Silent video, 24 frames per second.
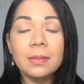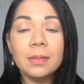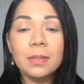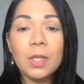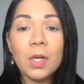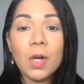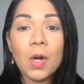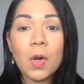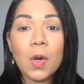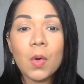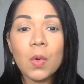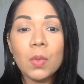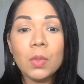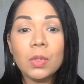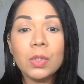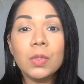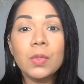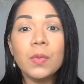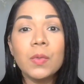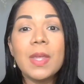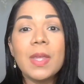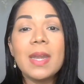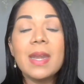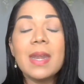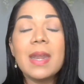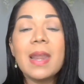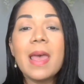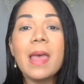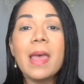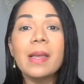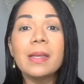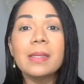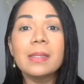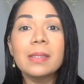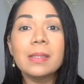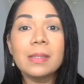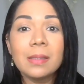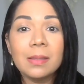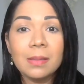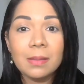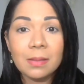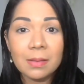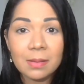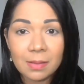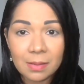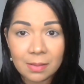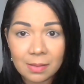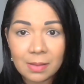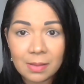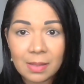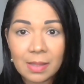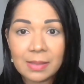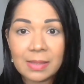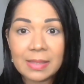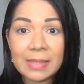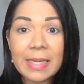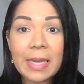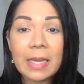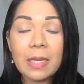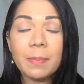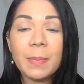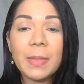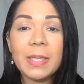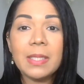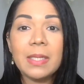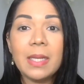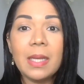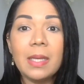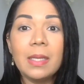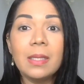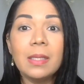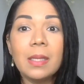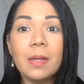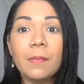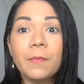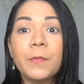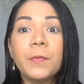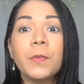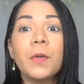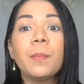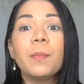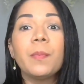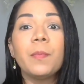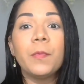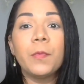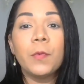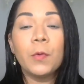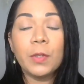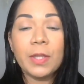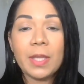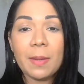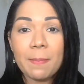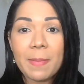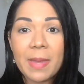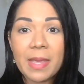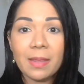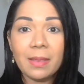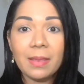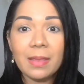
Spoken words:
go to the next statement date from for the